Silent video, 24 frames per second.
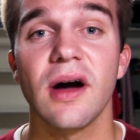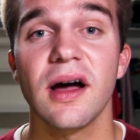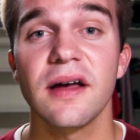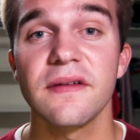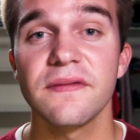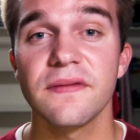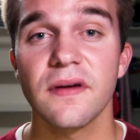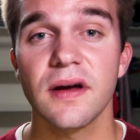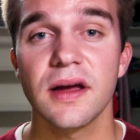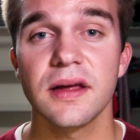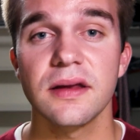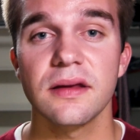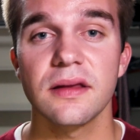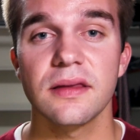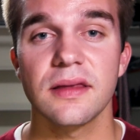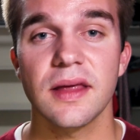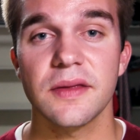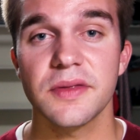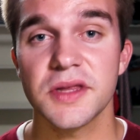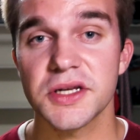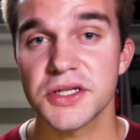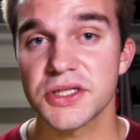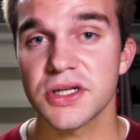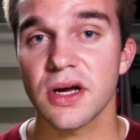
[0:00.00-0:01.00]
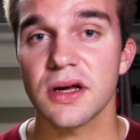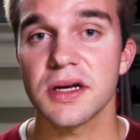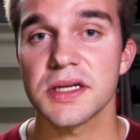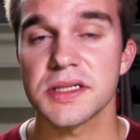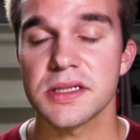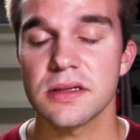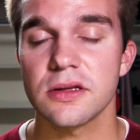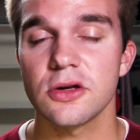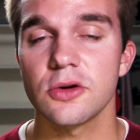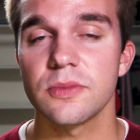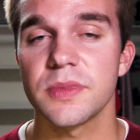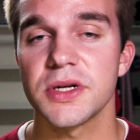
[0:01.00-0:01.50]
I find that this shot is
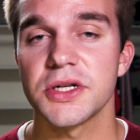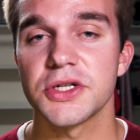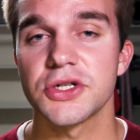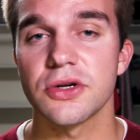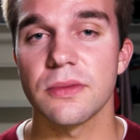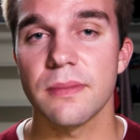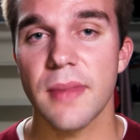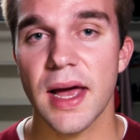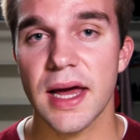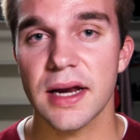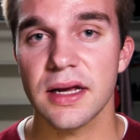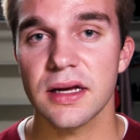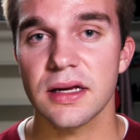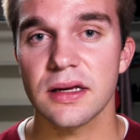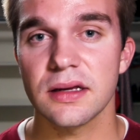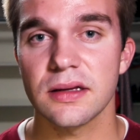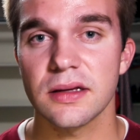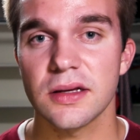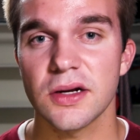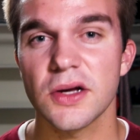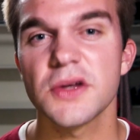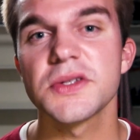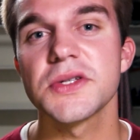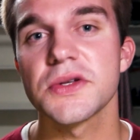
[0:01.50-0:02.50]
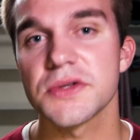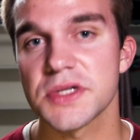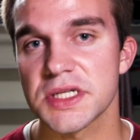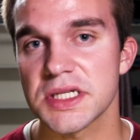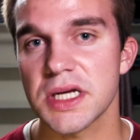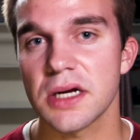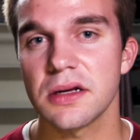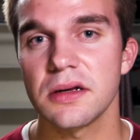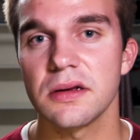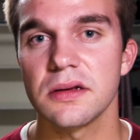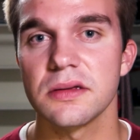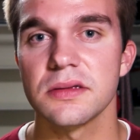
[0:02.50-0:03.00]
a little bit dramatic and also
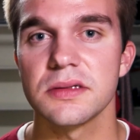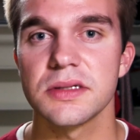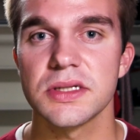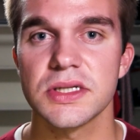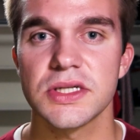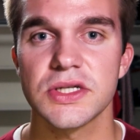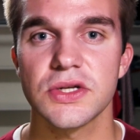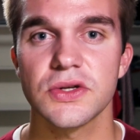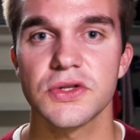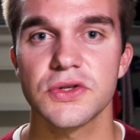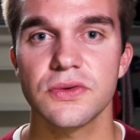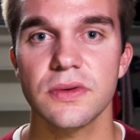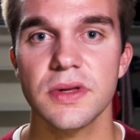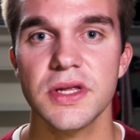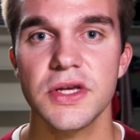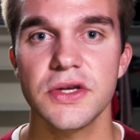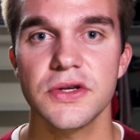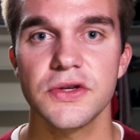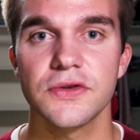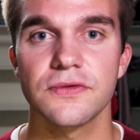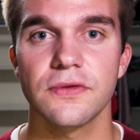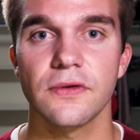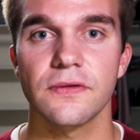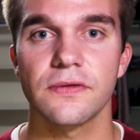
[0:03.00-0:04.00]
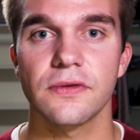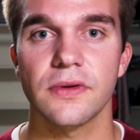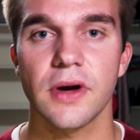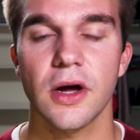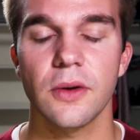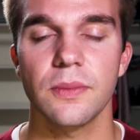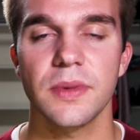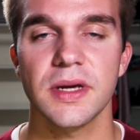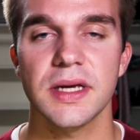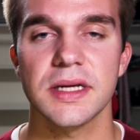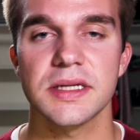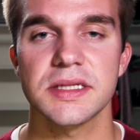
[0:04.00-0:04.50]
sudden, so it's really useful for
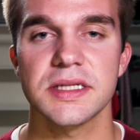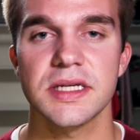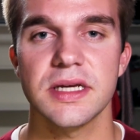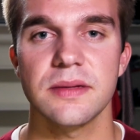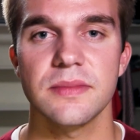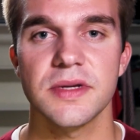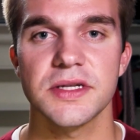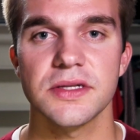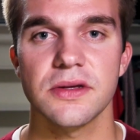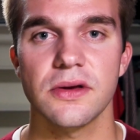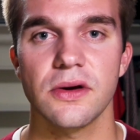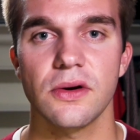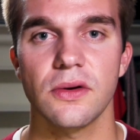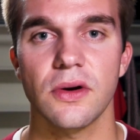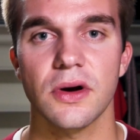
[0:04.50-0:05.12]
helping it seem as though